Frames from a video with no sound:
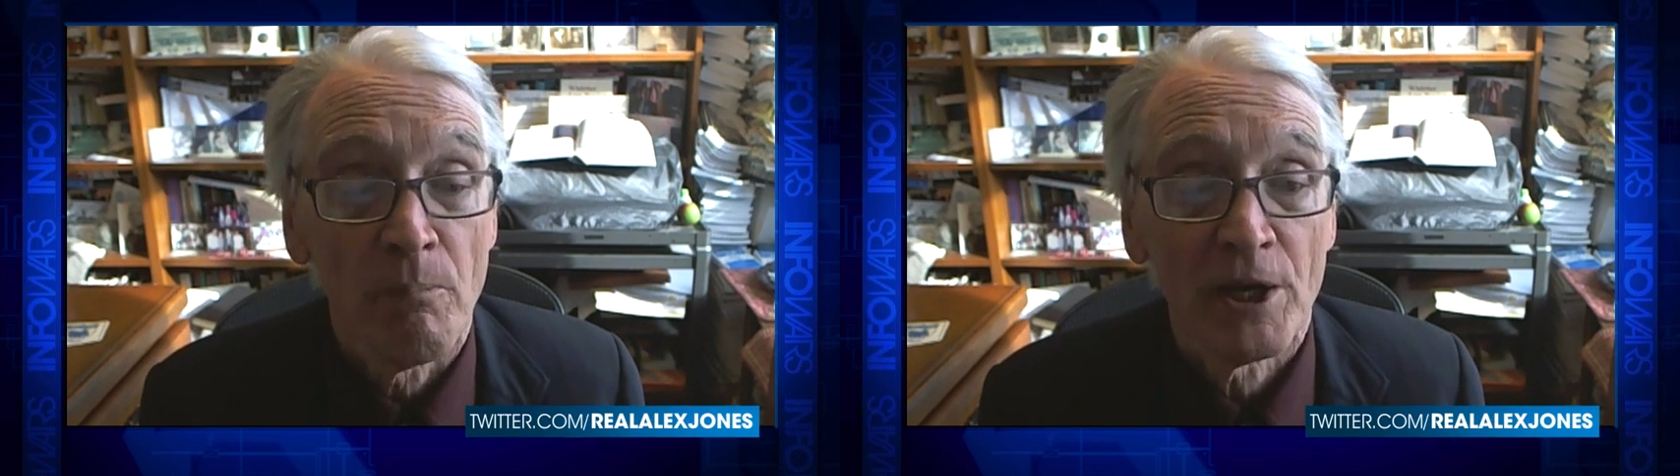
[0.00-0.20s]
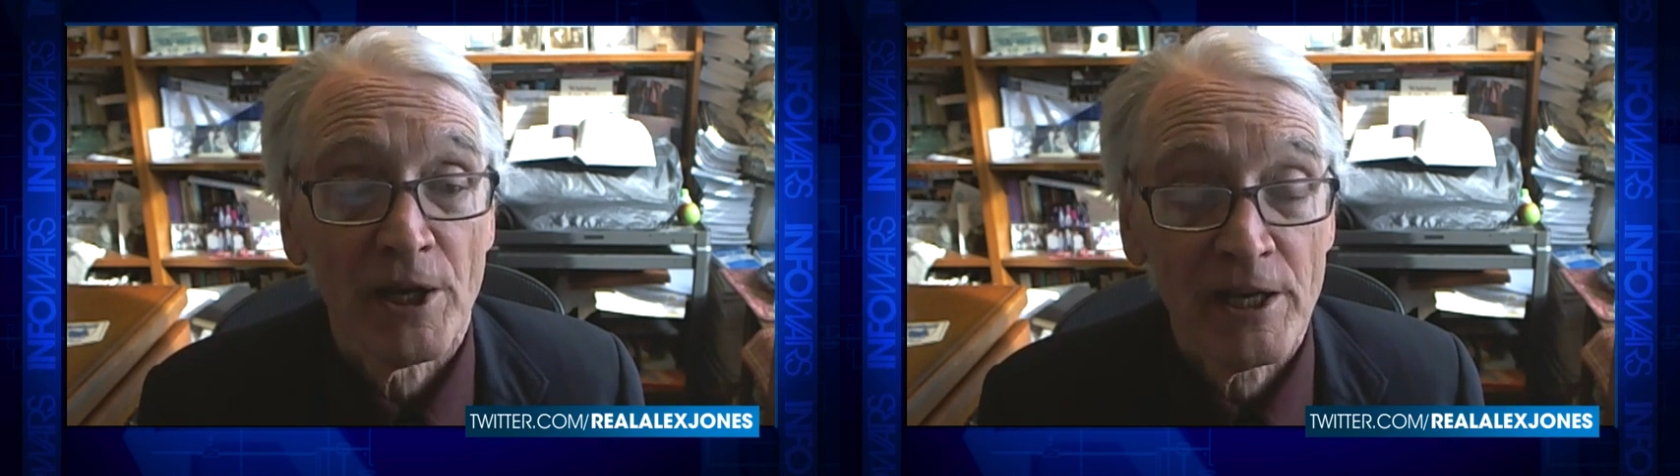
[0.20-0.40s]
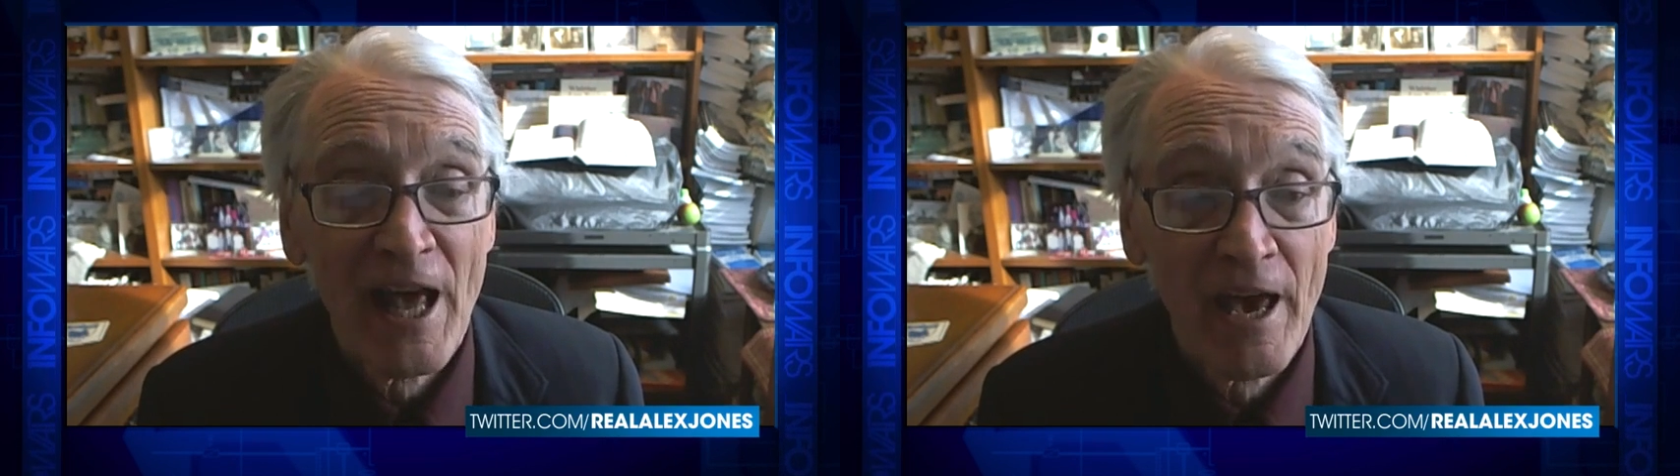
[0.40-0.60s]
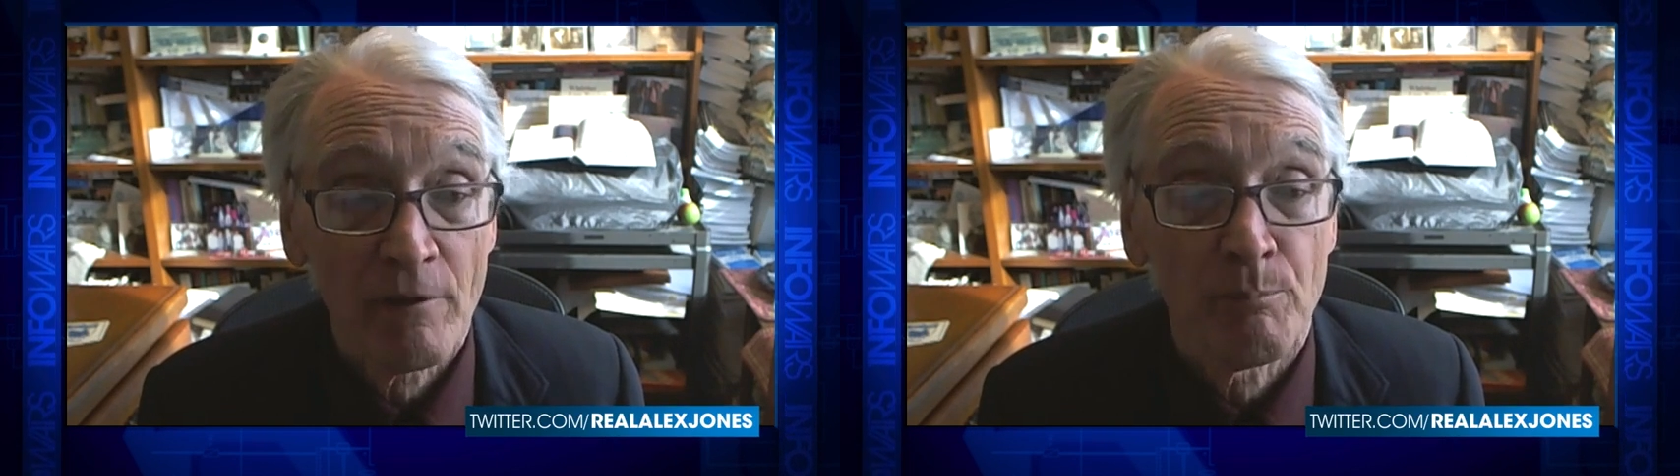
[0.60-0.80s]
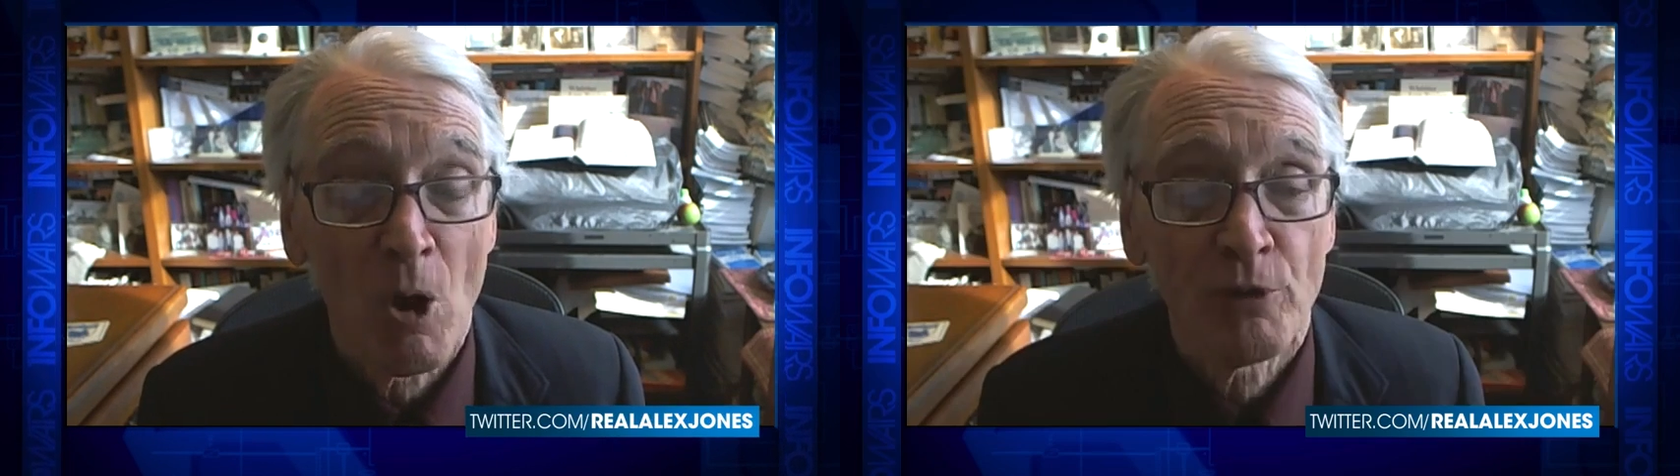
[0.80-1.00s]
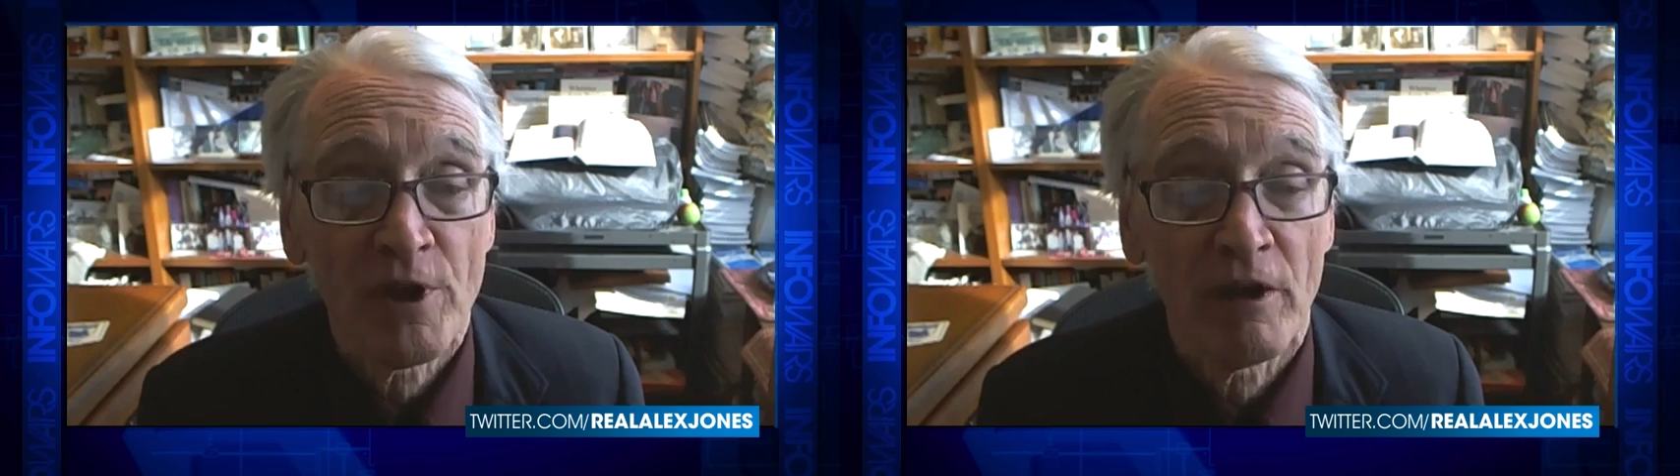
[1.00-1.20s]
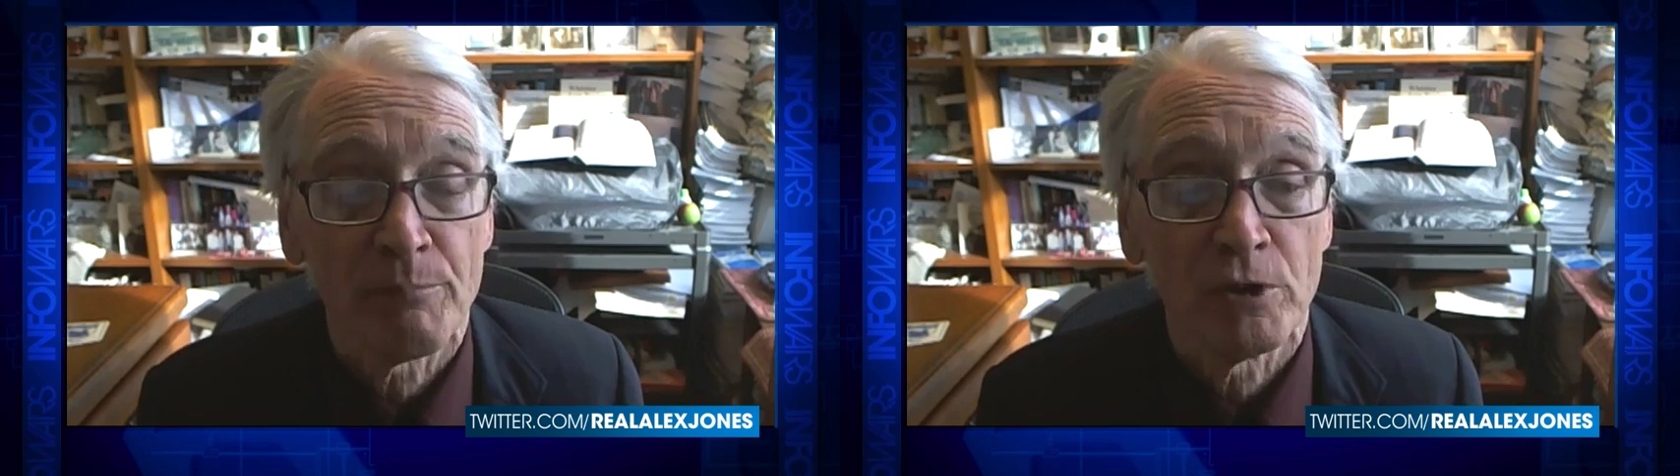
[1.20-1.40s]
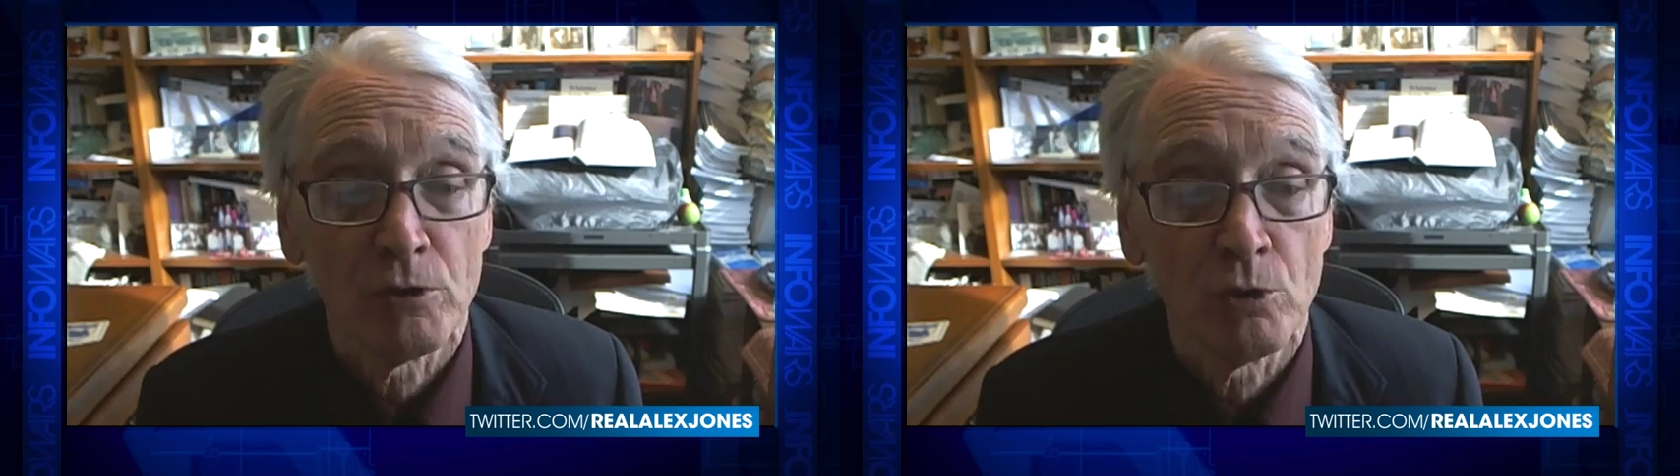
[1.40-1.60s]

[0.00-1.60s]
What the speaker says: But both have been